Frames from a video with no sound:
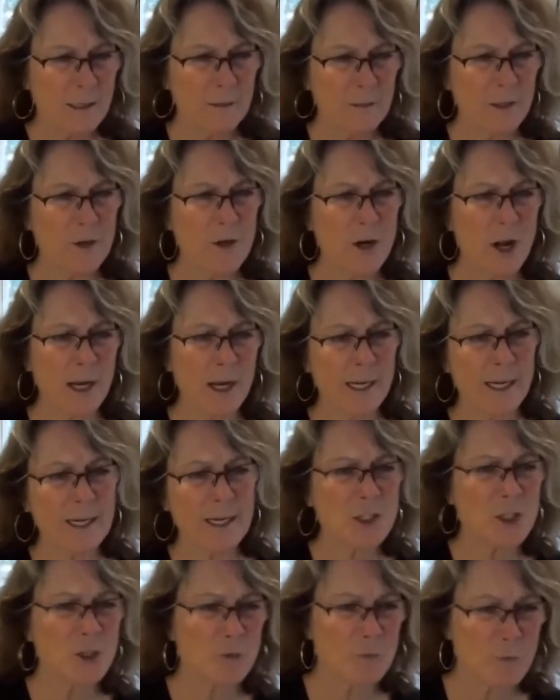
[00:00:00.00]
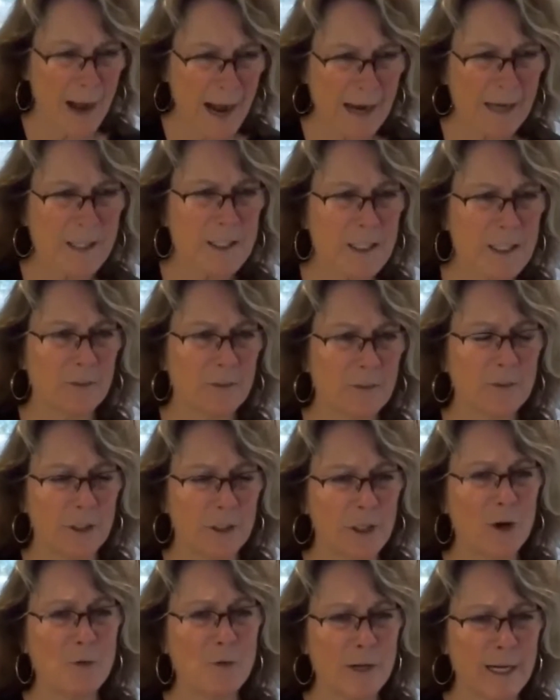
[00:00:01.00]
They're not interactive. You
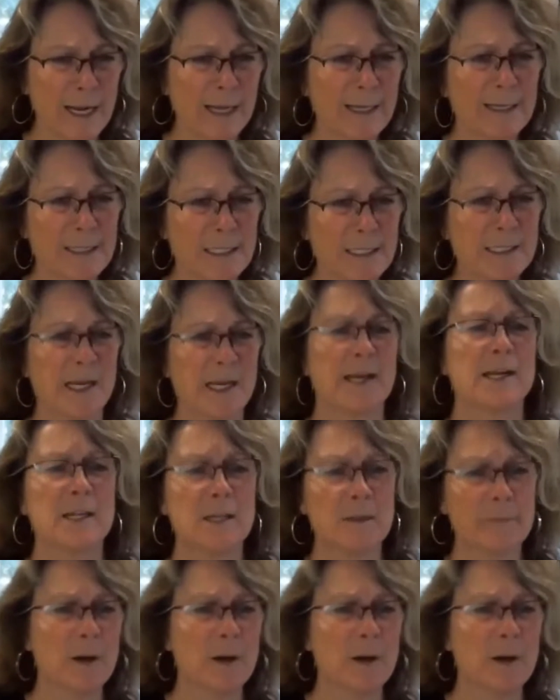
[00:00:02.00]
don't get excited